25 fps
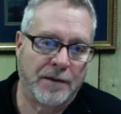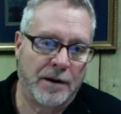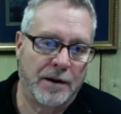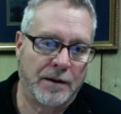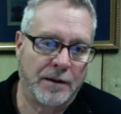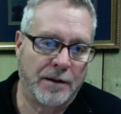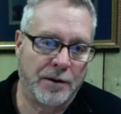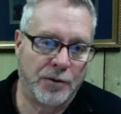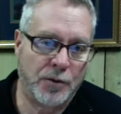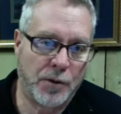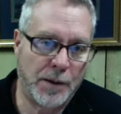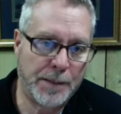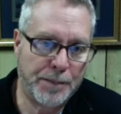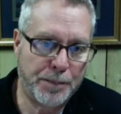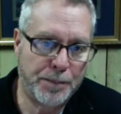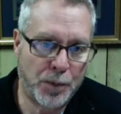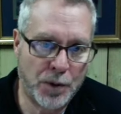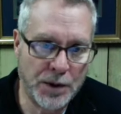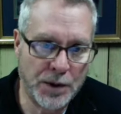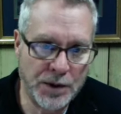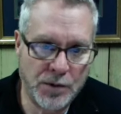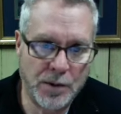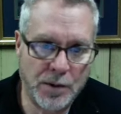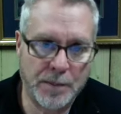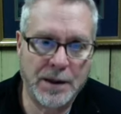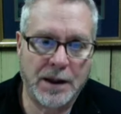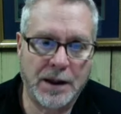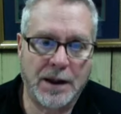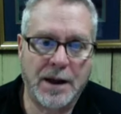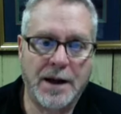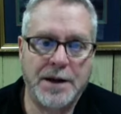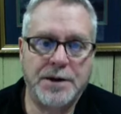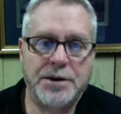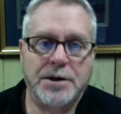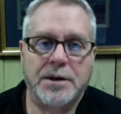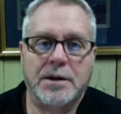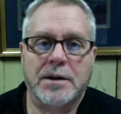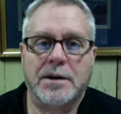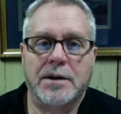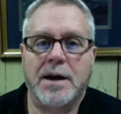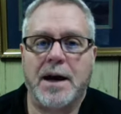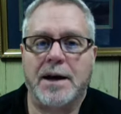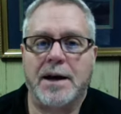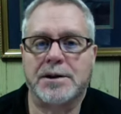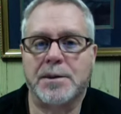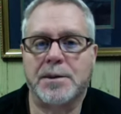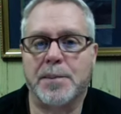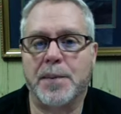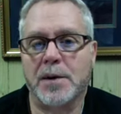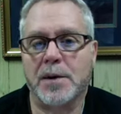the pre-tribulation
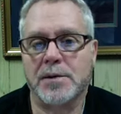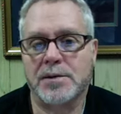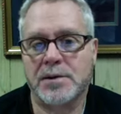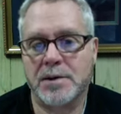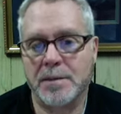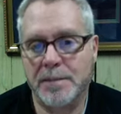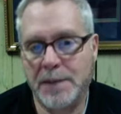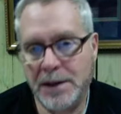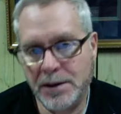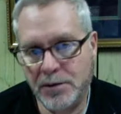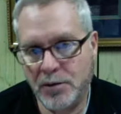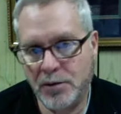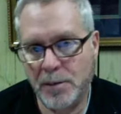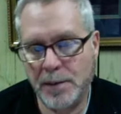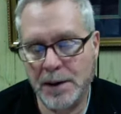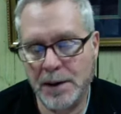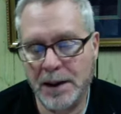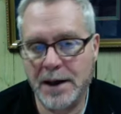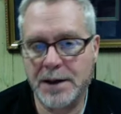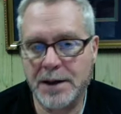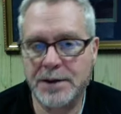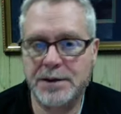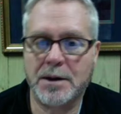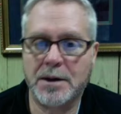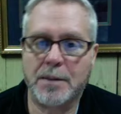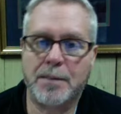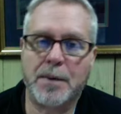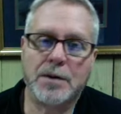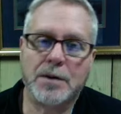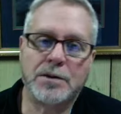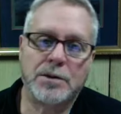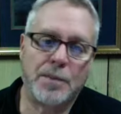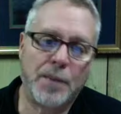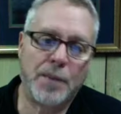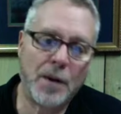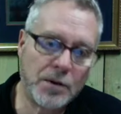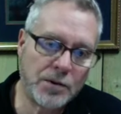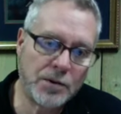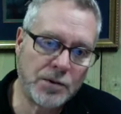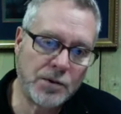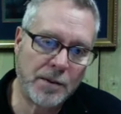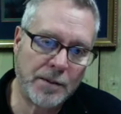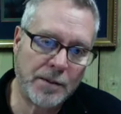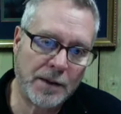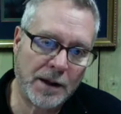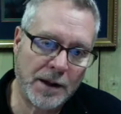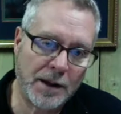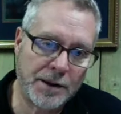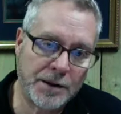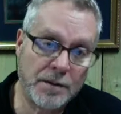as opposed to mid-tribulation, opposed to
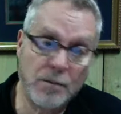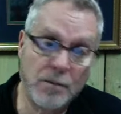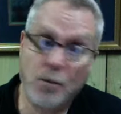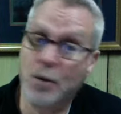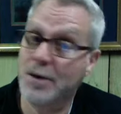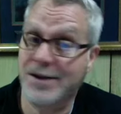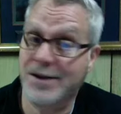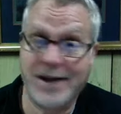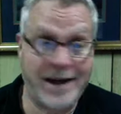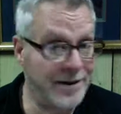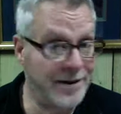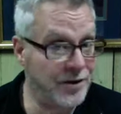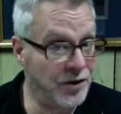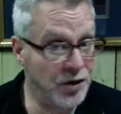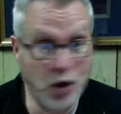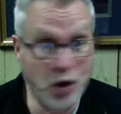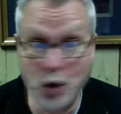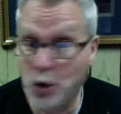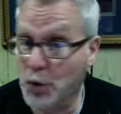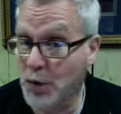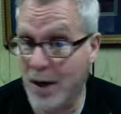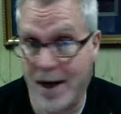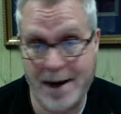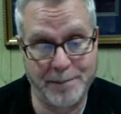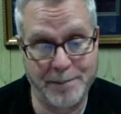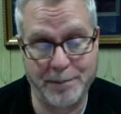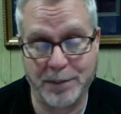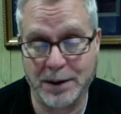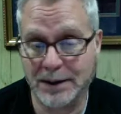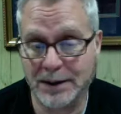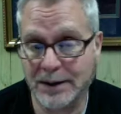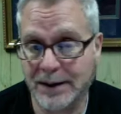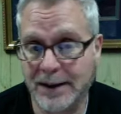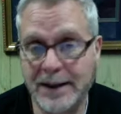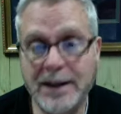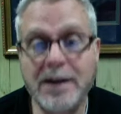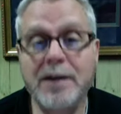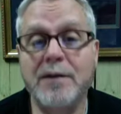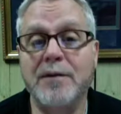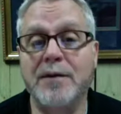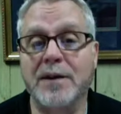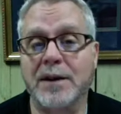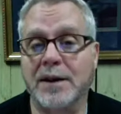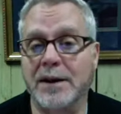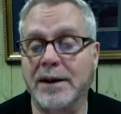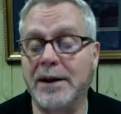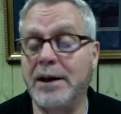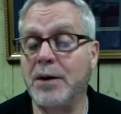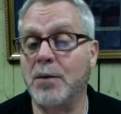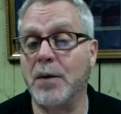post-tribulation, which I do not believe
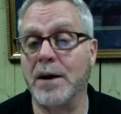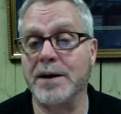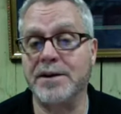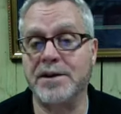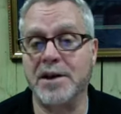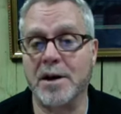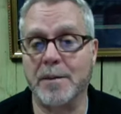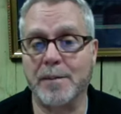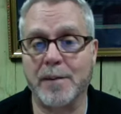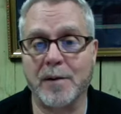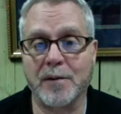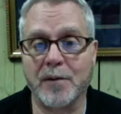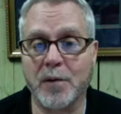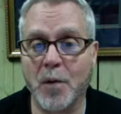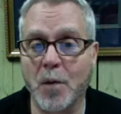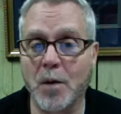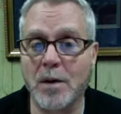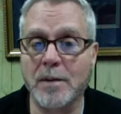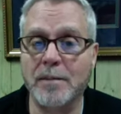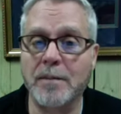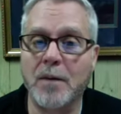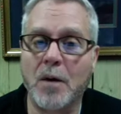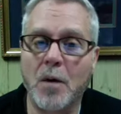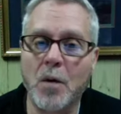in any way, shape, or form,